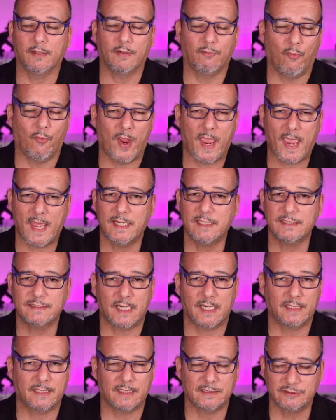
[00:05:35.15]
Weddings
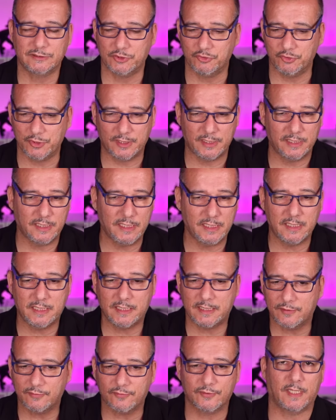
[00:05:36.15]
are this
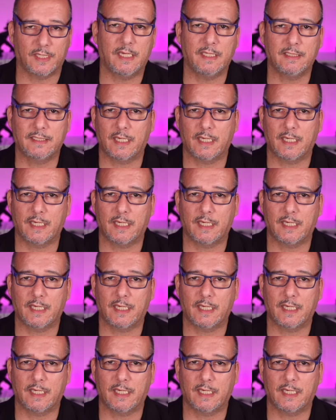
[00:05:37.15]
unique thing